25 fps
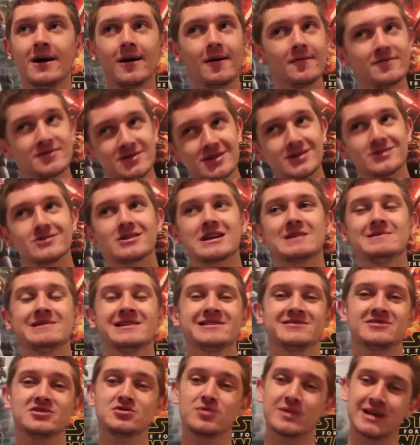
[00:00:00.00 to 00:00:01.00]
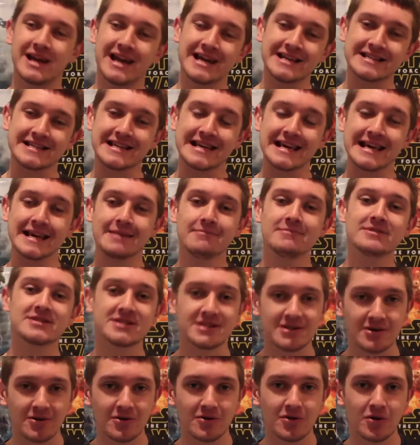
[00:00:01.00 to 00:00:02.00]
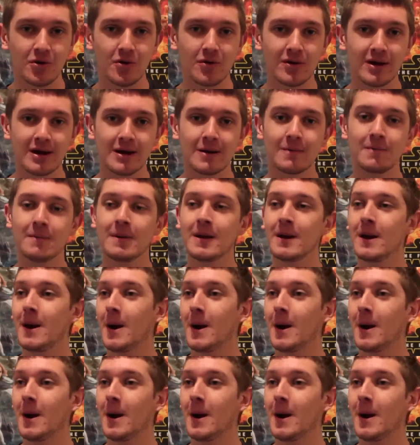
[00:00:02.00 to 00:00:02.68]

Obviously, it's not coming out until 2018, which is a little annoying.